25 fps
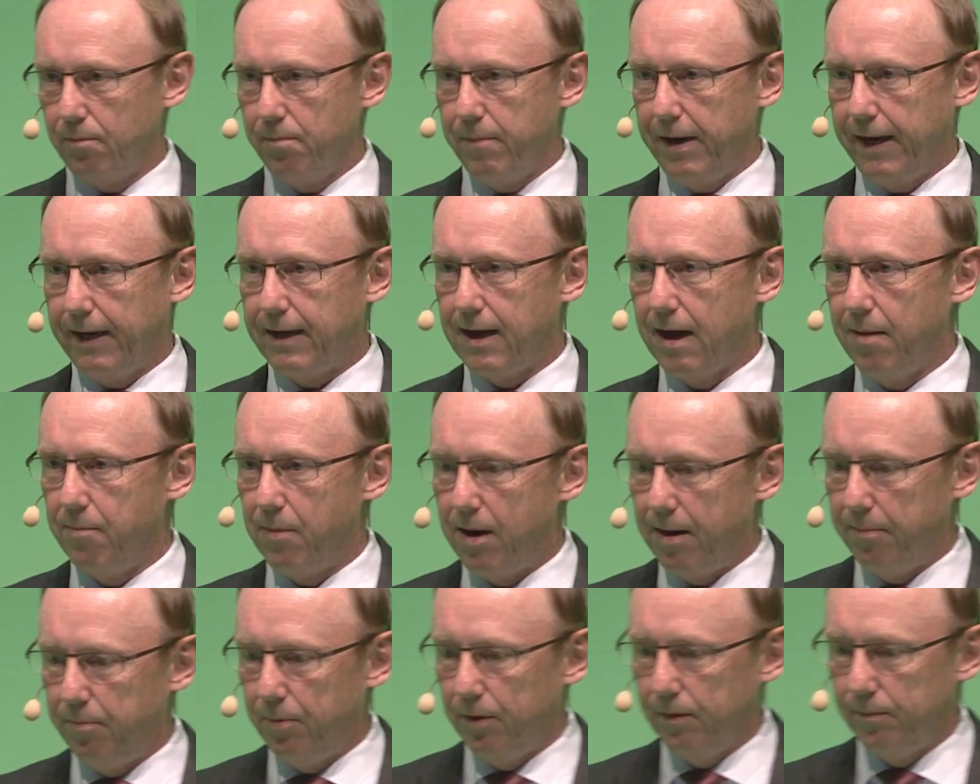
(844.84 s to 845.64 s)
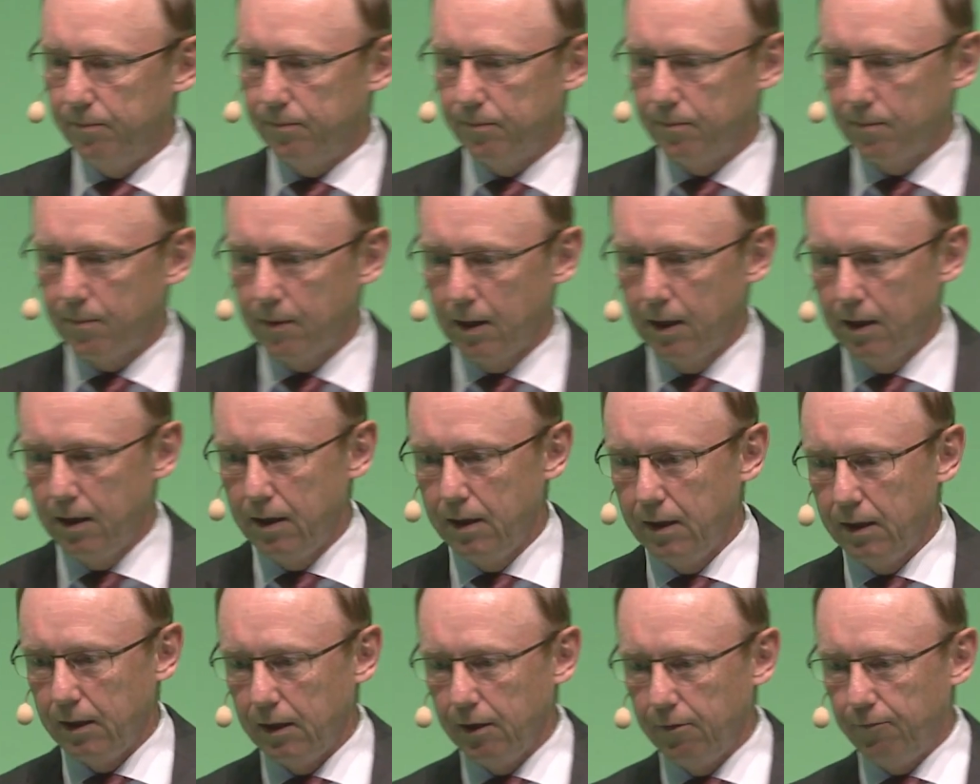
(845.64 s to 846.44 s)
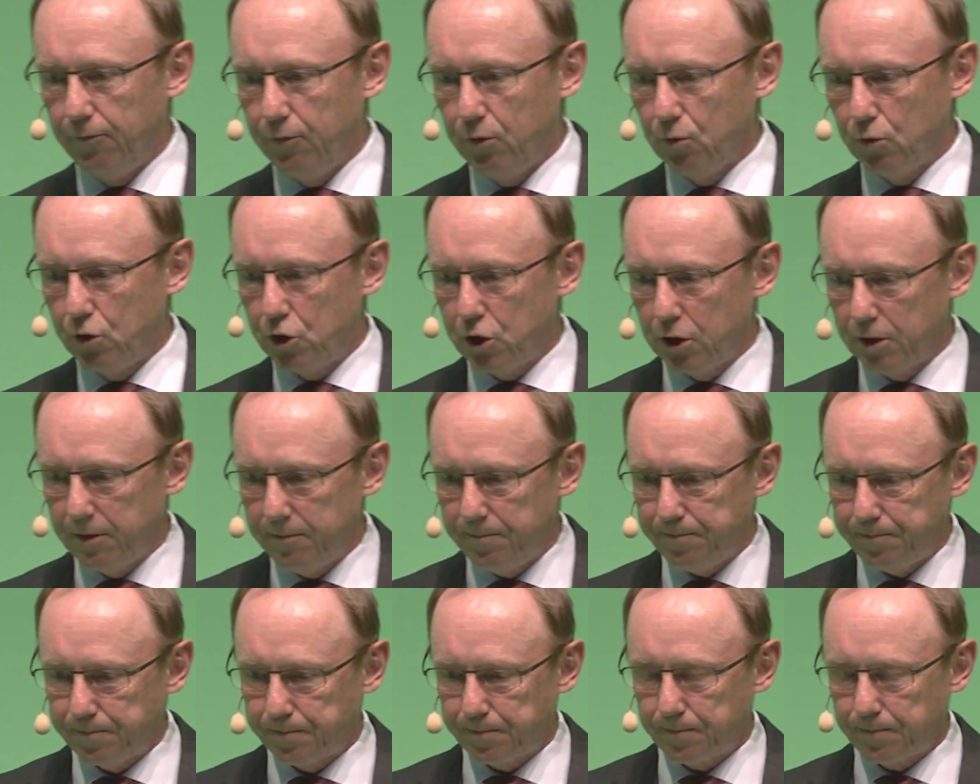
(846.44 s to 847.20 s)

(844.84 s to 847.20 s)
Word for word: may come up. In future,